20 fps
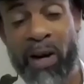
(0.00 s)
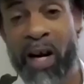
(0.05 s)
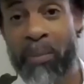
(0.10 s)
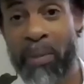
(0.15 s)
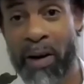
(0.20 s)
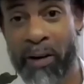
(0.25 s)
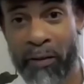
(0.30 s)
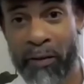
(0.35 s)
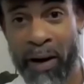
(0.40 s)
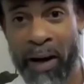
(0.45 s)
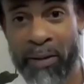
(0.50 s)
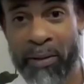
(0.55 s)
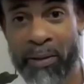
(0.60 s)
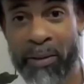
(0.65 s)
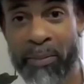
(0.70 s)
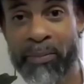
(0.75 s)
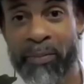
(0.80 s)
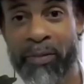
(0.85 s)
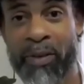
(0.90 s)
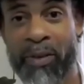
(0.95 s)
my father.
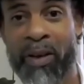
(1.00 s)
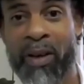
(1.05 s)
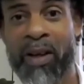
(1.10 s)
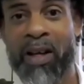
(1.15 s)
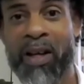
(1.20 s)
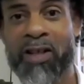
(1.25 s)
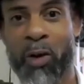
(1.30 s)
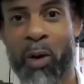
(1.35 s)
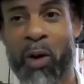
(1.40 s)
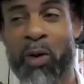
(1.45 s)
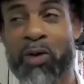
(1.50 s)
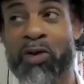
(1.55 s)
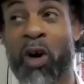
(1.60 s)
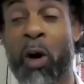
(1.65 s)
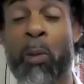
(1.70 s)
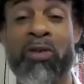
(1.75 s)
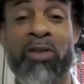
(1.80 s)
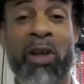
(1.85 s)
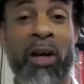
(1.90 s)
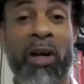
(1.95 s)
So it was
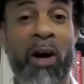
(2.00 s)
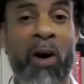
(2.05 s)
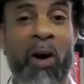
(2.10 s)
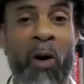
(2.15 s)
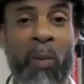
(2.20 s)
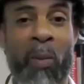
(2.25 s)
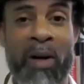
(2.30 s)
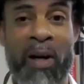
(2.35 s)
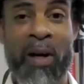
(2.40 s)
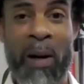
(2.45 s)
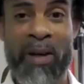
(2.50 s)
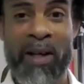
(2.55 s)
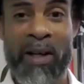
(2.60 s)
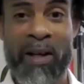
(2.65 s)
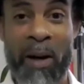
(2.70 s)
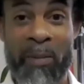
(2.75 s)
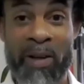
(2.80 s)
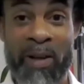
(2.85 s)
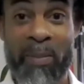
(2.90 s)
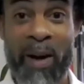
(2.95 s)
almost like a homecoming
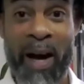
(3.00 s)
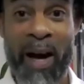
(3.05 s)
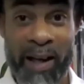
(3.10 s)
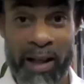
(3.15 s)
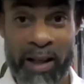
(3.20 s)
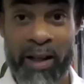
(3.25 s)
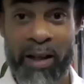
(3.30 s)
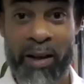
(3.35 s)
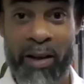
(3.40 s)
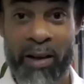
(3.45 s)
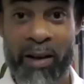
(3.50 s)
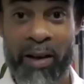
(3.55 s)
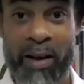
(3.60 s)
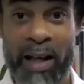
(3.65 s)
coming back here.